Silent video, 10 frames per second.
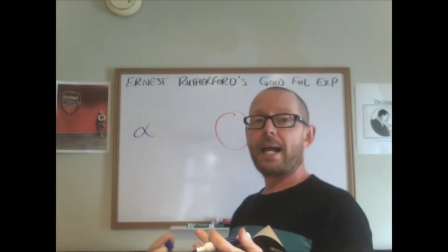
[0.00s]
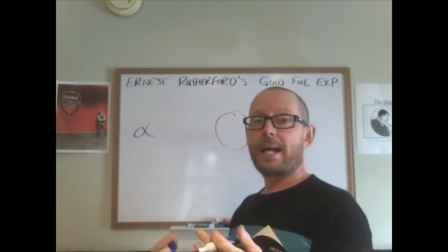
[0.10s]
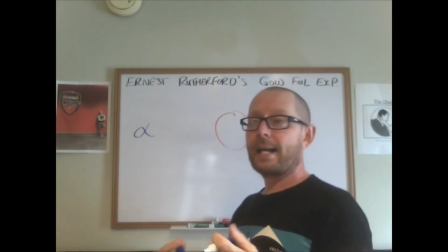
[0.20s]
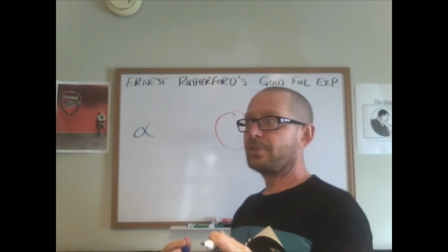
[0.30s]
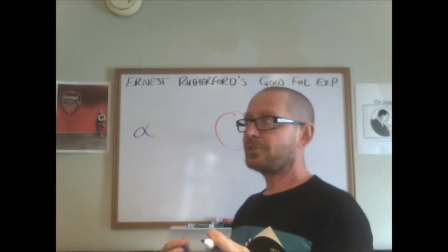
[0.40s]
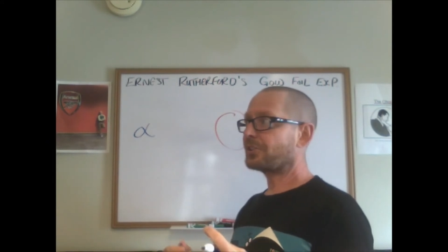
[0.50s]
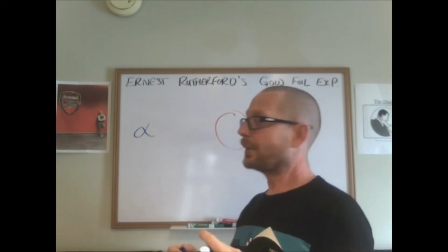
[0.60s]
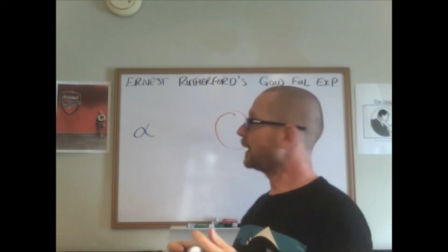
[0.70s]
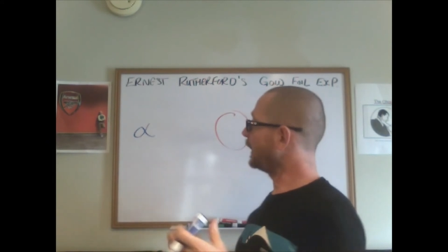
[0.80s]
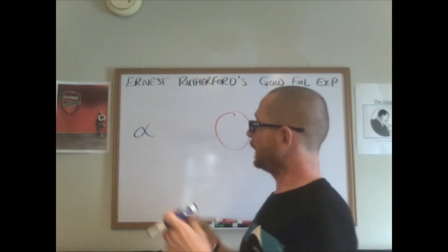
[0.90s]
and
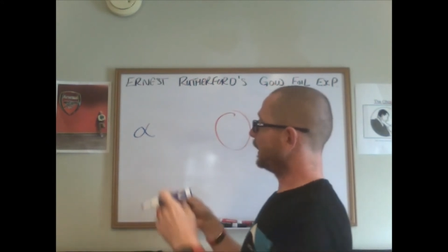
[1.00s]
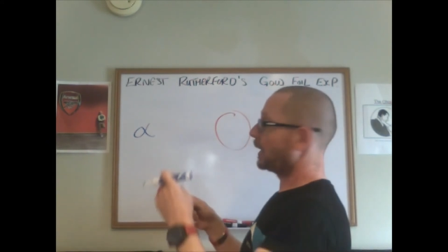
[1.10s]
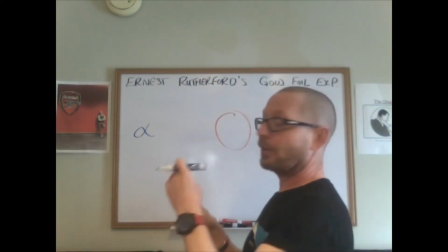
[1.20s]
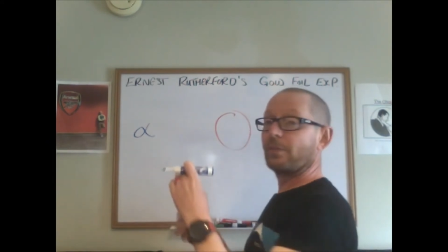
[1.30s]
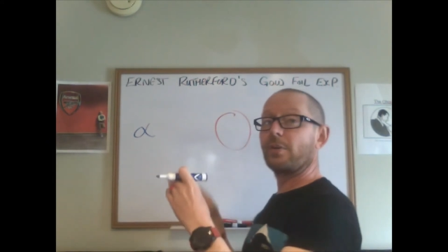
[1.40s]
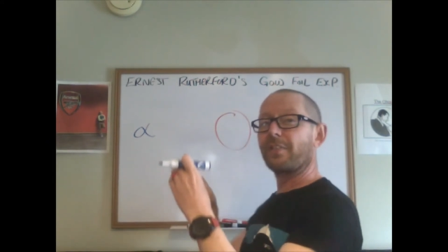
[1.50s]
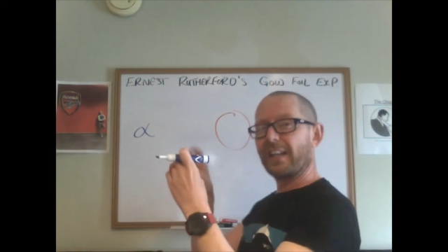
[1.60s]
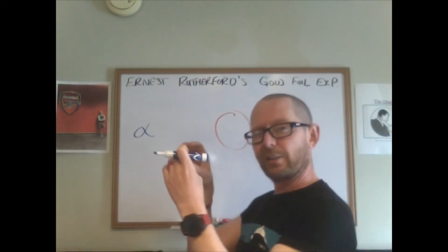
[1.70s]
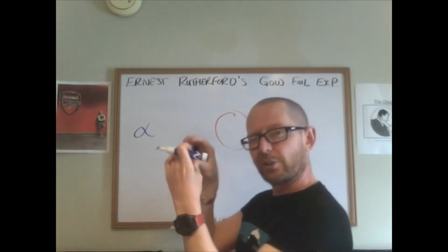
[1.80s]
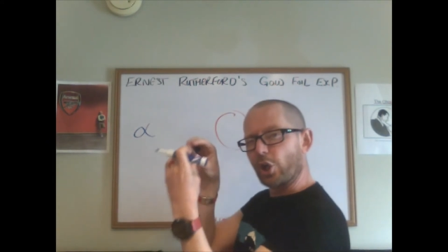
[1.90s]
they